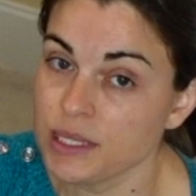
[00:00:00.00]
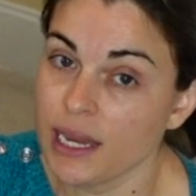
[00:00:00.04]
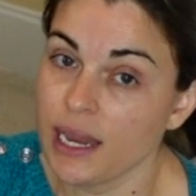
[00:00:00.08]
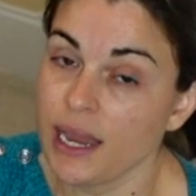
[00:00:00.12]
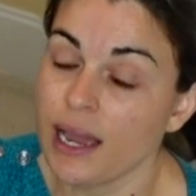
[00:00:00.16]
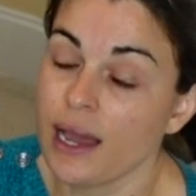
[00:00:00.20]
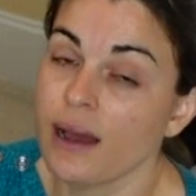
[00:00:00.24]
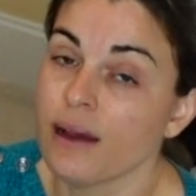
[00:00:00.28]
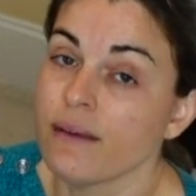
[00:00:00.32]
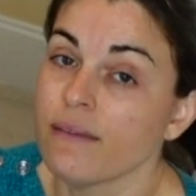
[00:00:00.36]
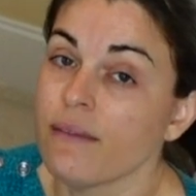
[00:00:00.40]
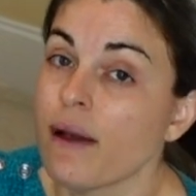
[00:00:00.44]
I
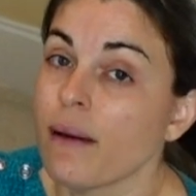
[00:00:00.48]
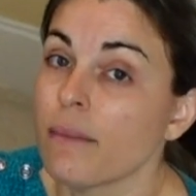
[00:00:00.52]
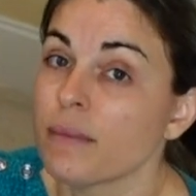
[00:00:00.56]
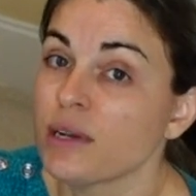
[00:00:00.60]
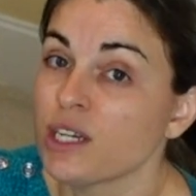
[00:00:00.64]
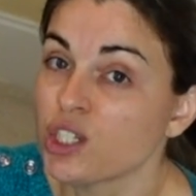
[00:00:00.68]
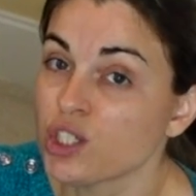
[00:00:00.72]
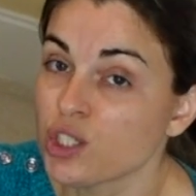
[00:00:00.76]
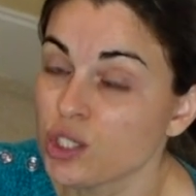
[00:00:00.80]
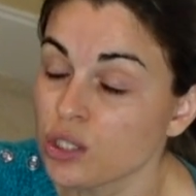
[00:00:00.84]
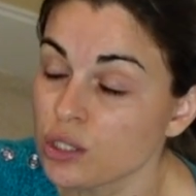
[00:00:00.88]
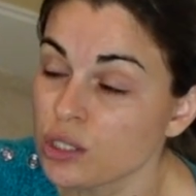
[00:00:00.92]
have, how
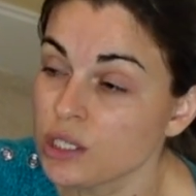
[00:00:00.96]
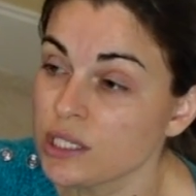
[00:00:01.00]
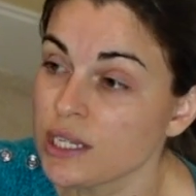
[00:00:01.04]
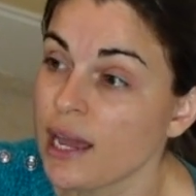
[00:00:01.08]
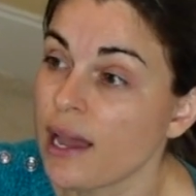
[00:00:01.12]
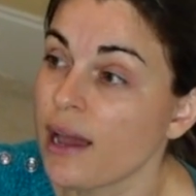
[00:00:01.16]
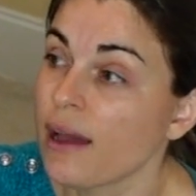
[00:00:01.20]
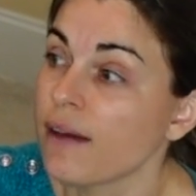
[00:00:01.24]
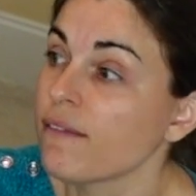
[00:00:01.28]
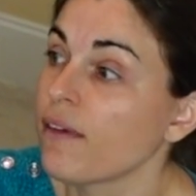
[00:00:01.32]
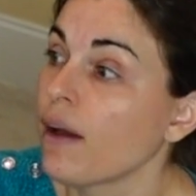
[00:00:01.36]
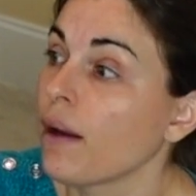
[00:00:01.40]
many shirts I
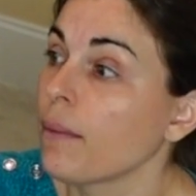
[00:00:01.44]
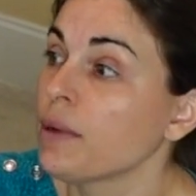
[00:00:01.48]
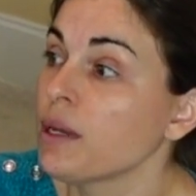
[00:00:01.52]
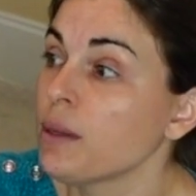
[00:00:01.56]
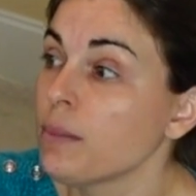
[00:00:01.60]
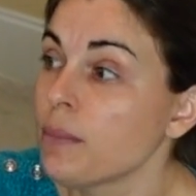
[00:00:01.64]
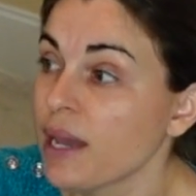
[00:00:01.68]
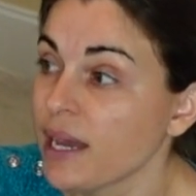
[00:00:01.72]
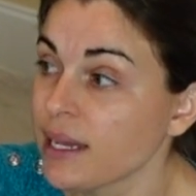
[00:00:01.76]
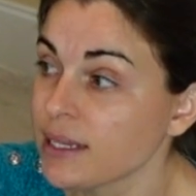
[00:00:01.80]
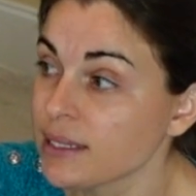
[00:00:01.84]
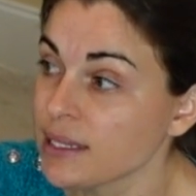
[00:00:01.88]
have, how many
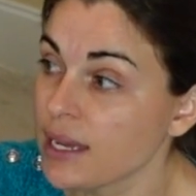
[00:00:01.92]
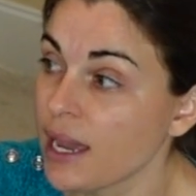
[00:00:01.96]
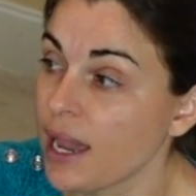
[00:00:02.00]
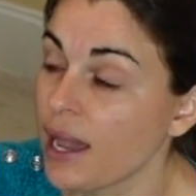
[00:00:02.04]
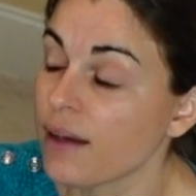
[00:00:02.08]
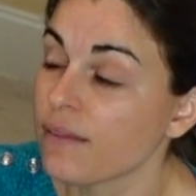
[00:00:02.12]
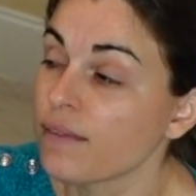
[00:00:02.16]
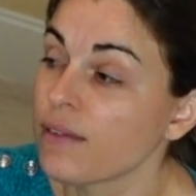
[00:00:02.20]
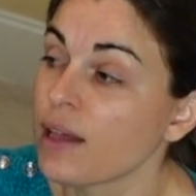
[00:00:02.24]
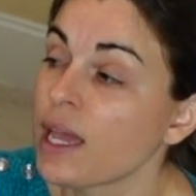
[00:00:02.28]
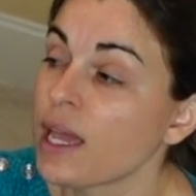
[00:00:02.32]
pants I have.